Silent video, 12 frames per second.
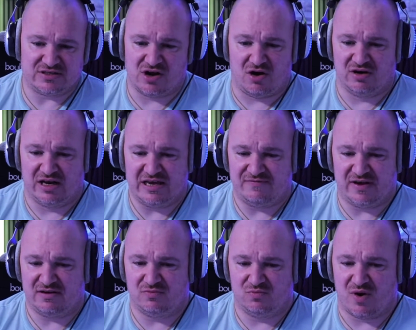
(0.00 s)
not
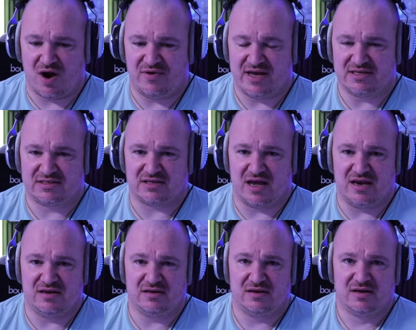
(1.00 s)
leaving where he is
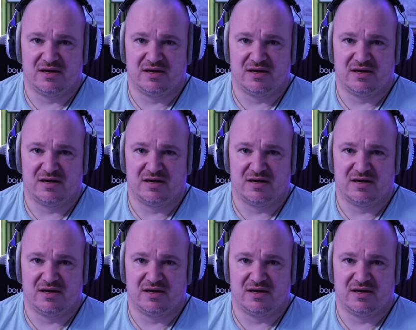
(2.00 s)
in